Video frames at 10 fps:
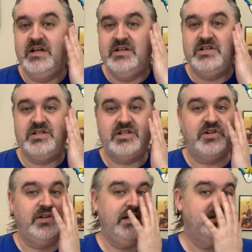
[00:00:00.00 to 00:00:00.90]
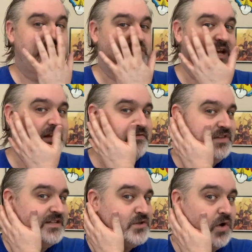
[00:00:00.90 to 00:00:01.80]
sh clean shave
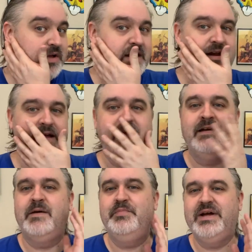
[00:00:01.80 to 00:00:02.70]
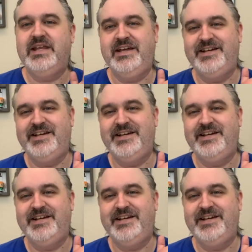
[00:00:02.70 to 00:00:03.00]
this whole area, but